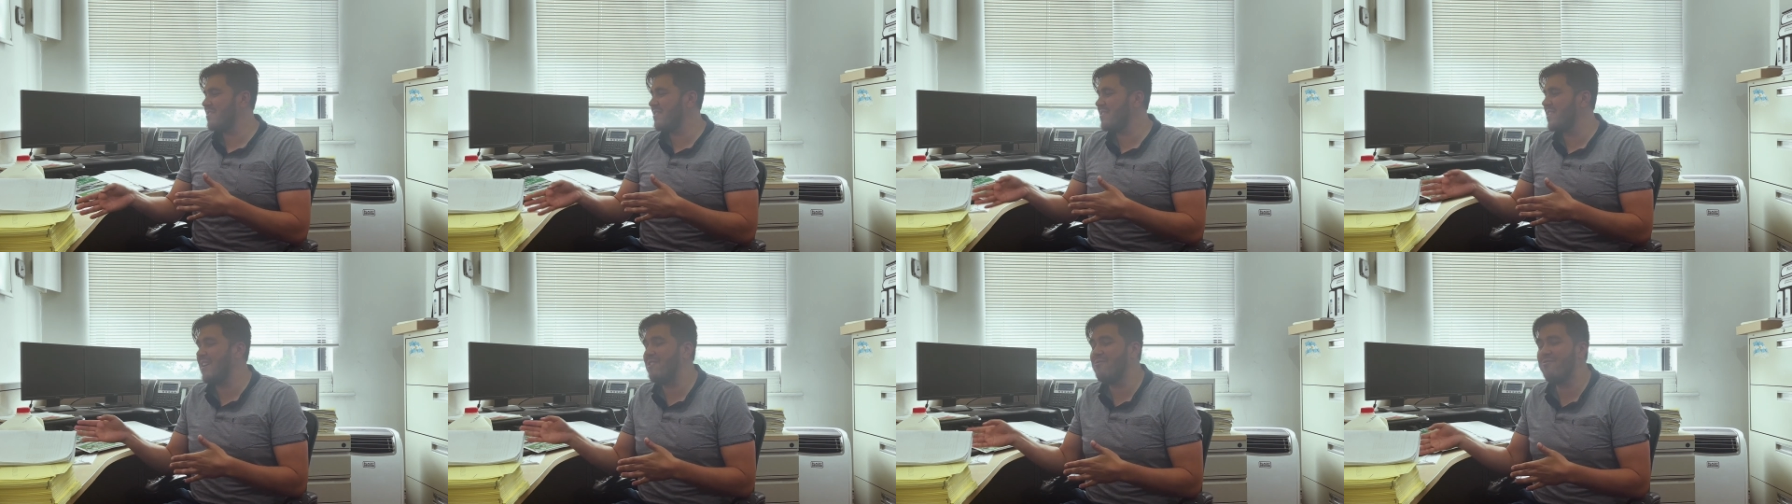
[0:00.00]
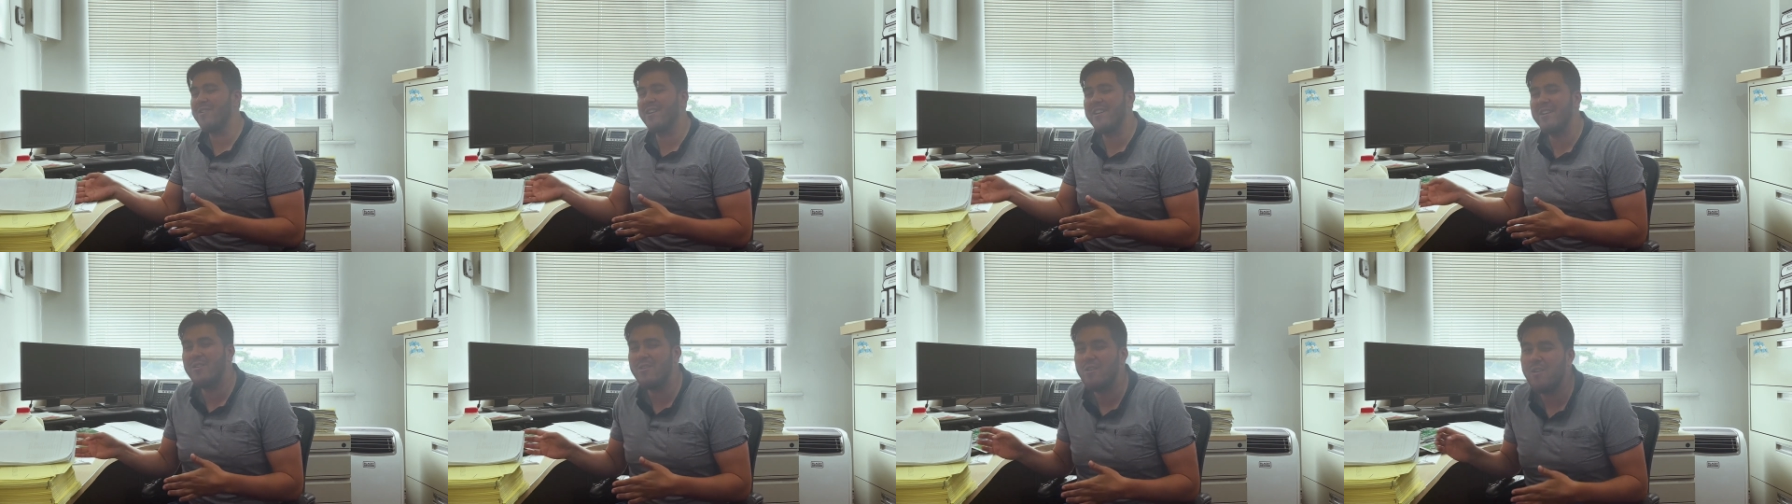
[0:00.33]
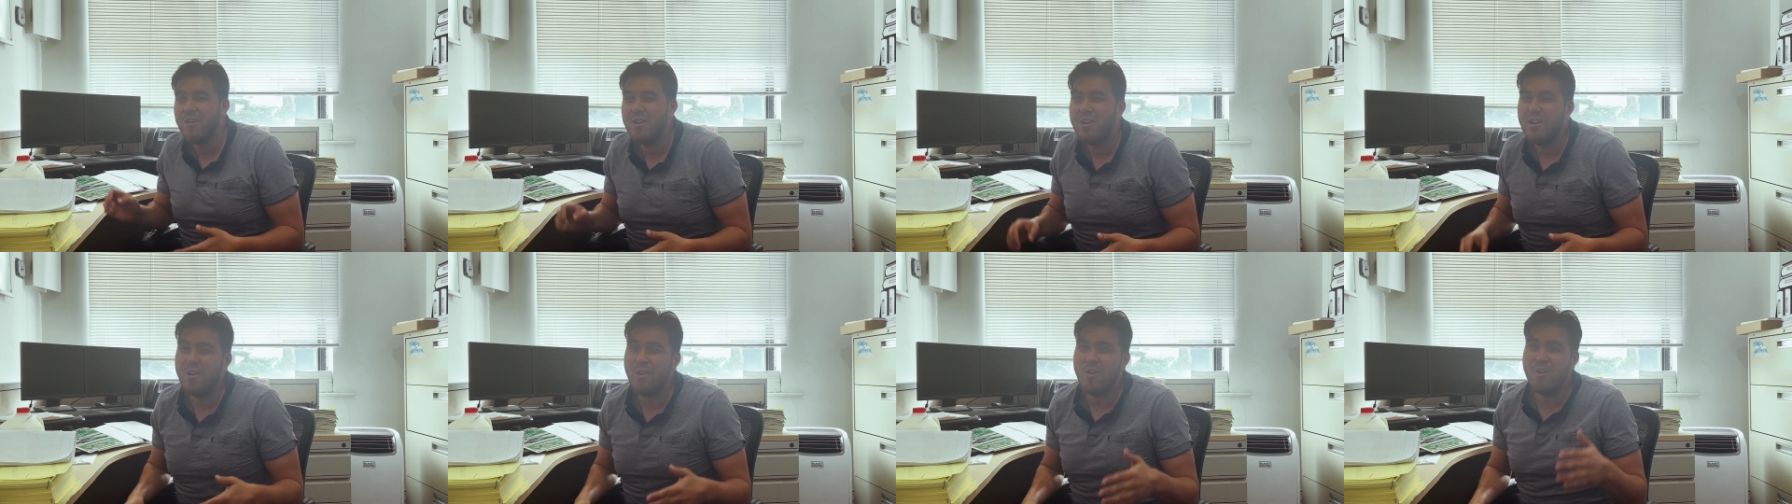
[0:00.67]
That way,
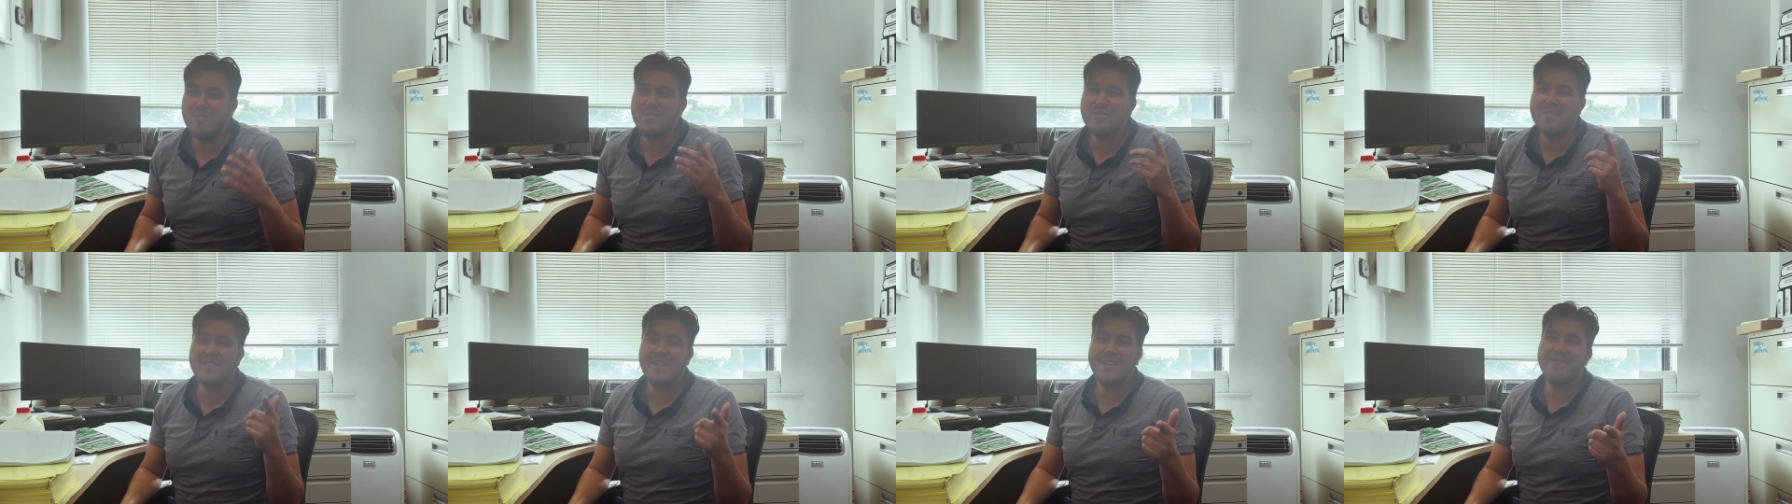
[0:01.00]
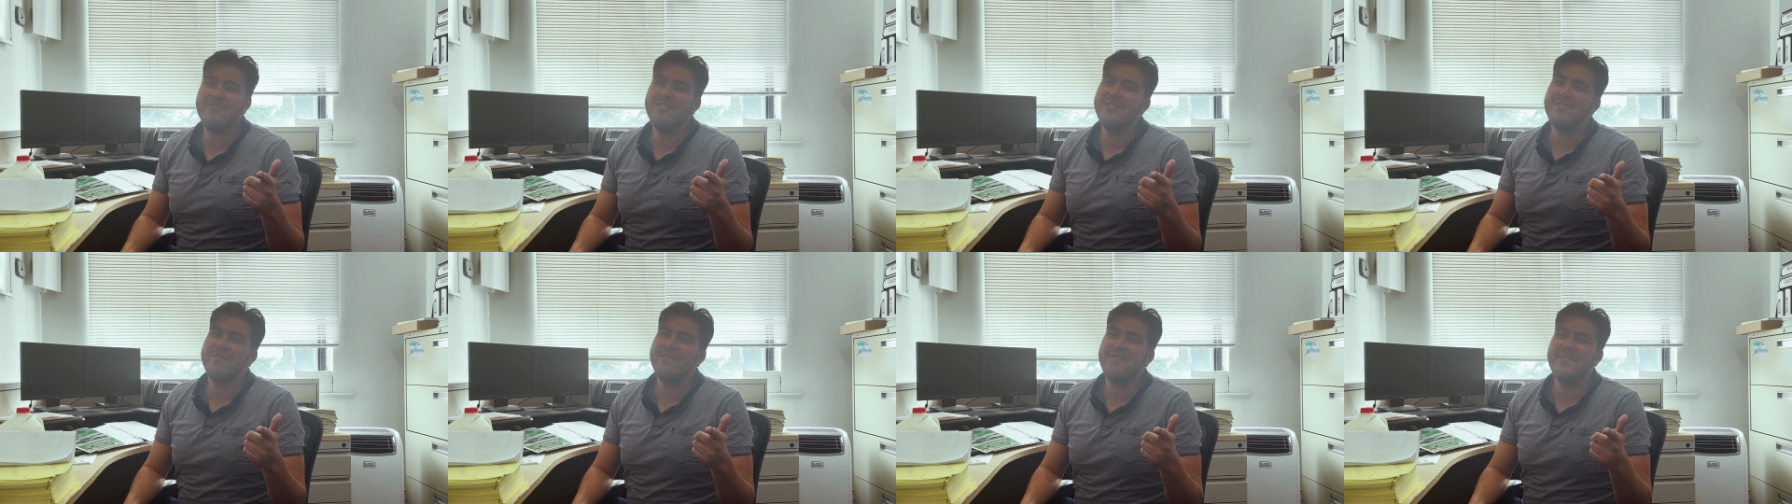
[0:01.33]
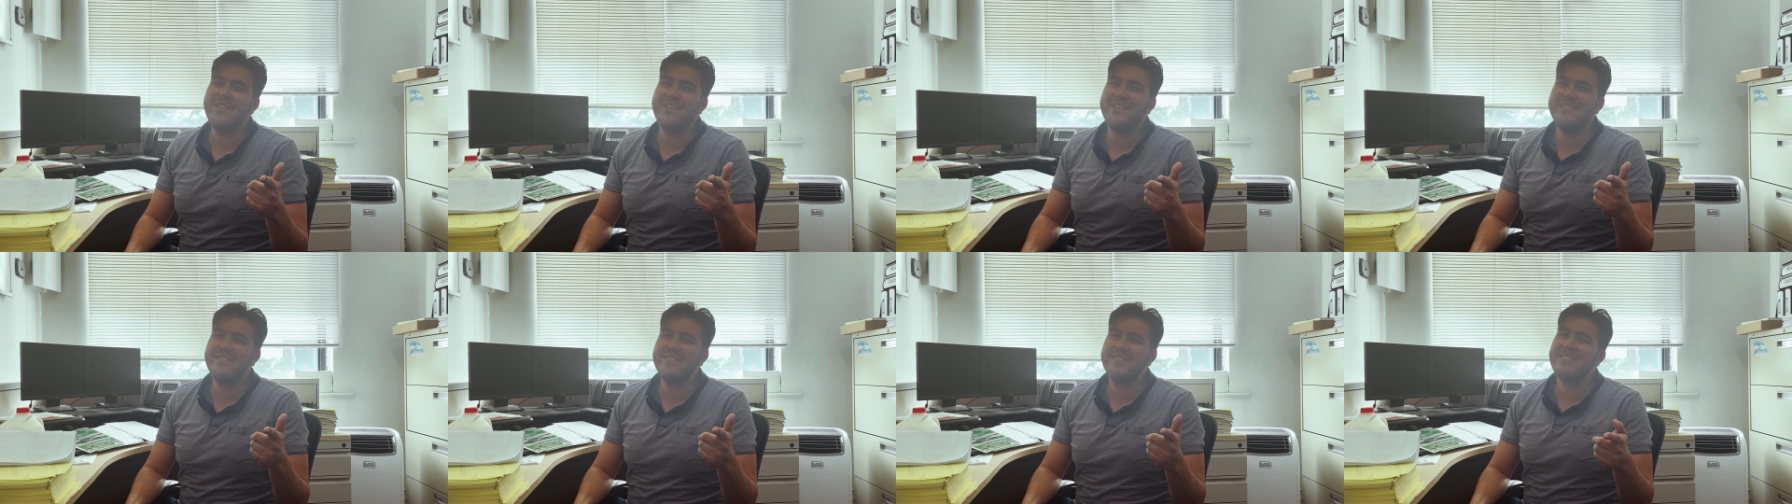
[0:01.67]
all seven of your
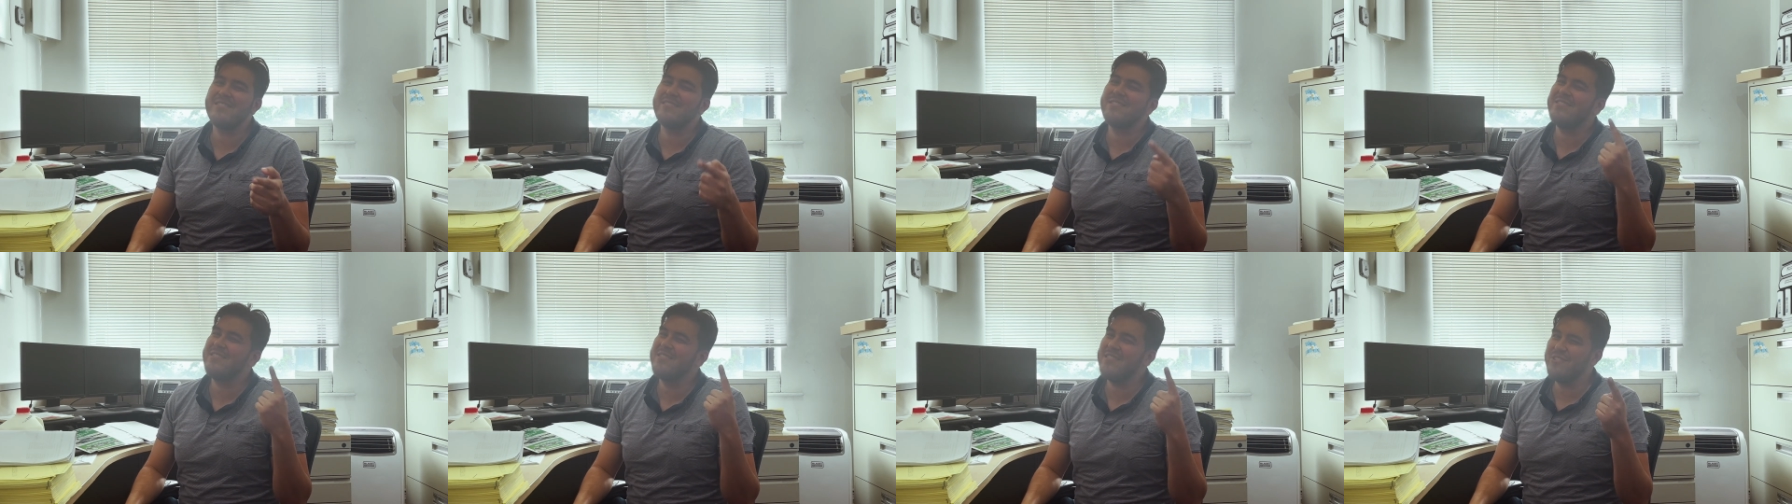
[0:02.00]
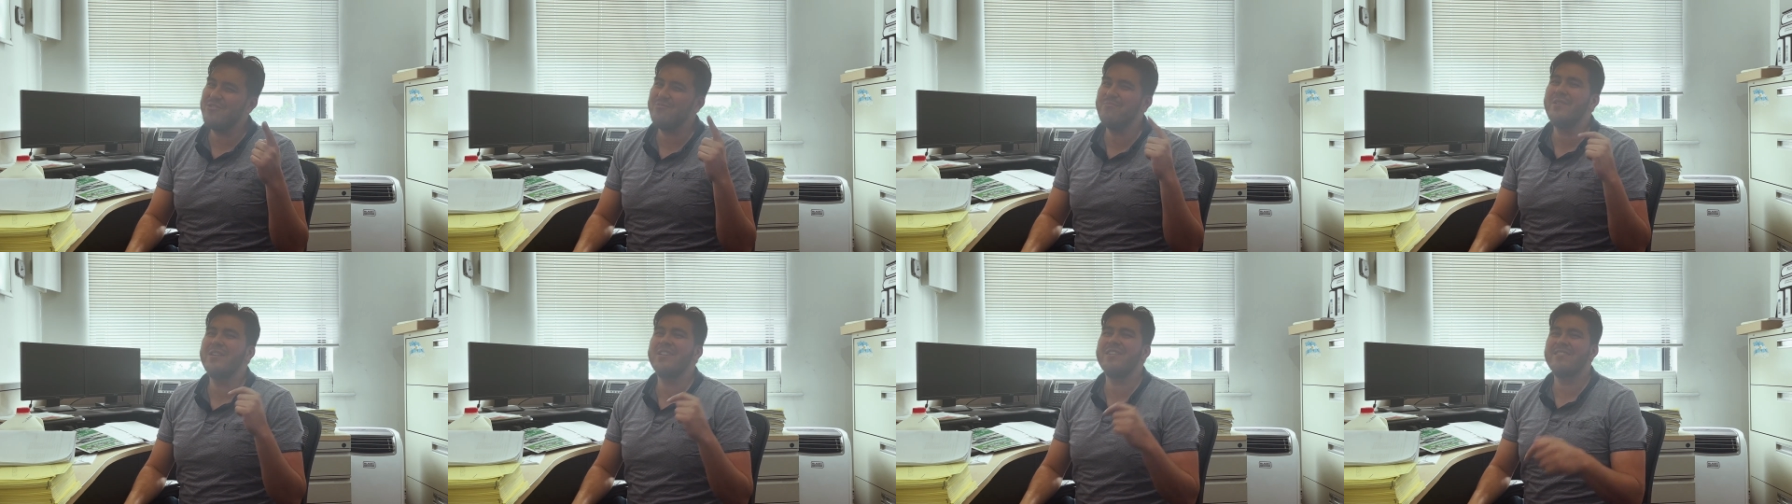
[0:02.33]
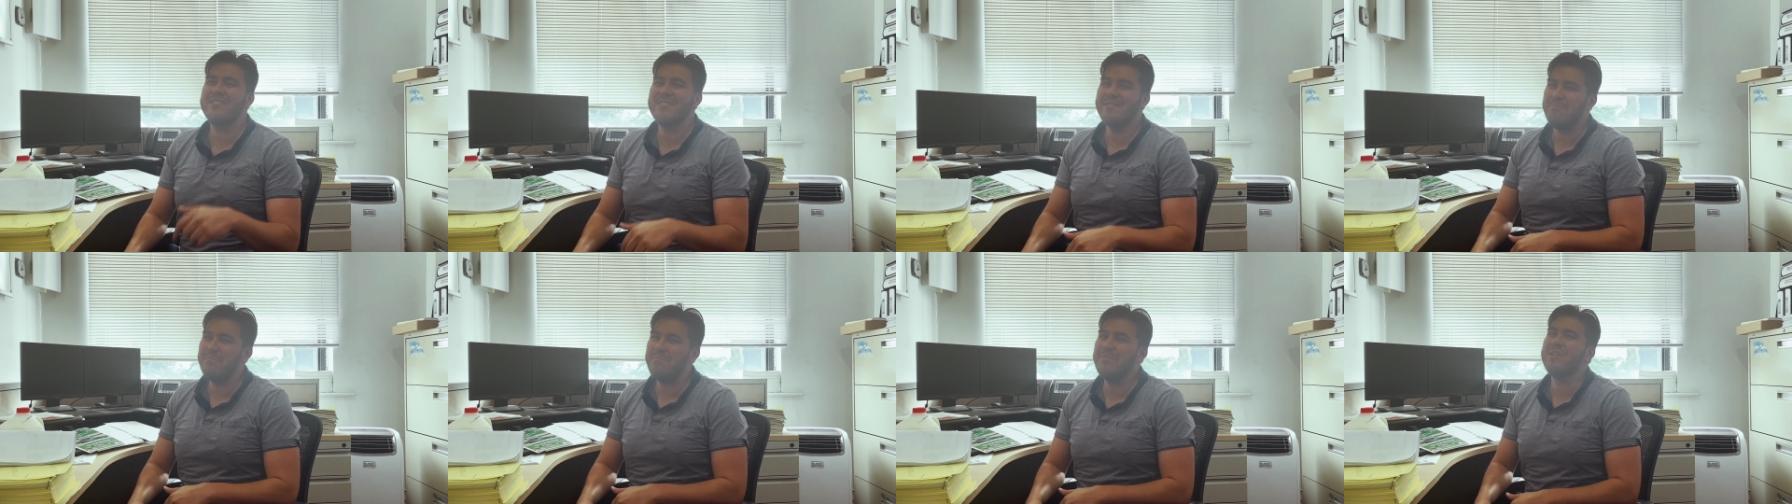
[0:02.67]
fans can see you making
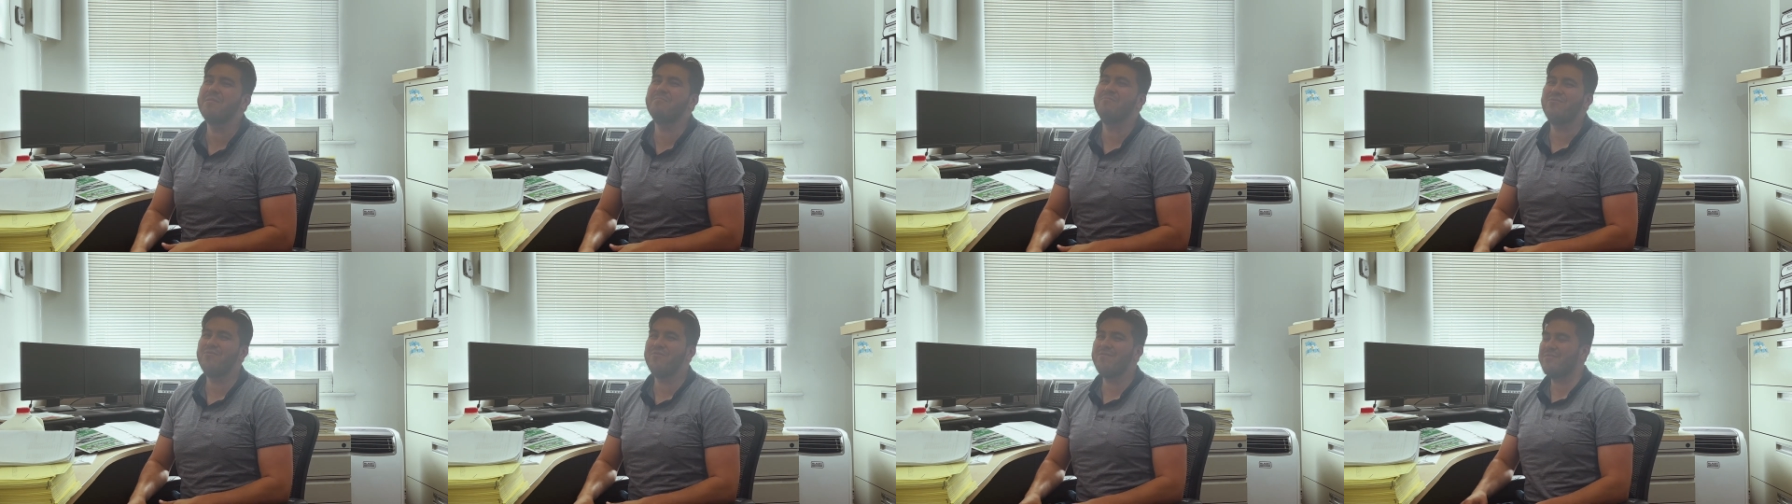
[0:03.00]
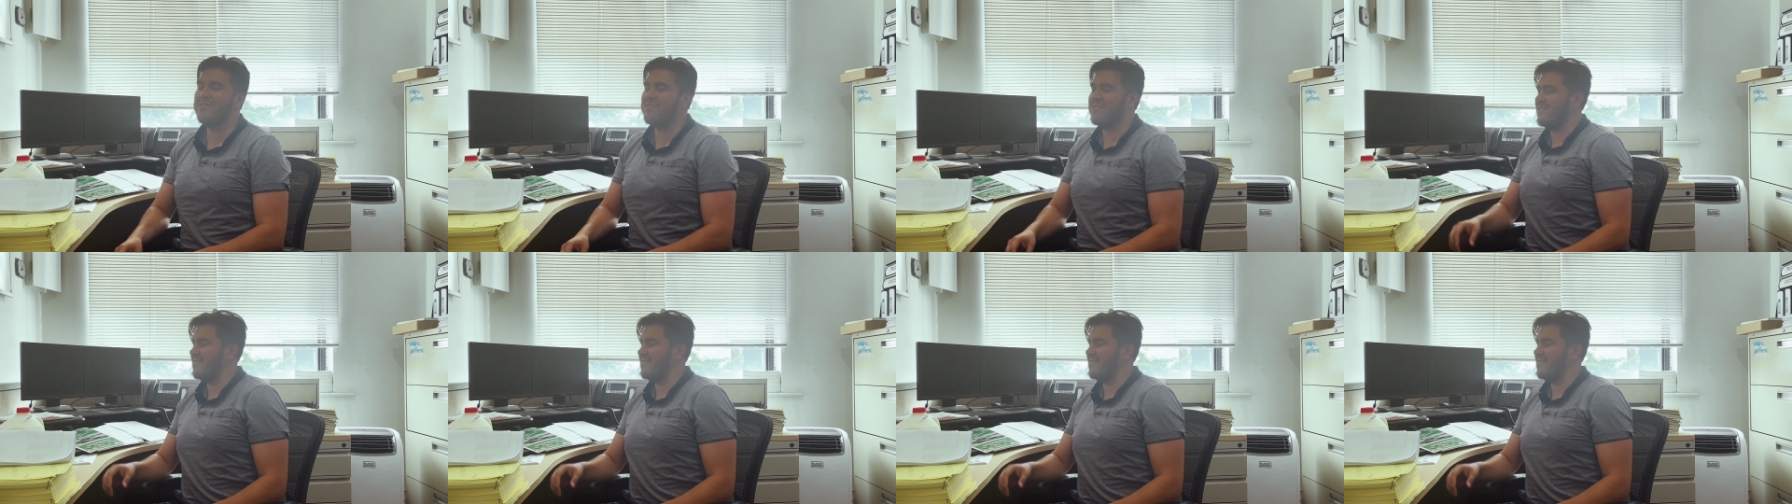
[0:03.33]
some big moves.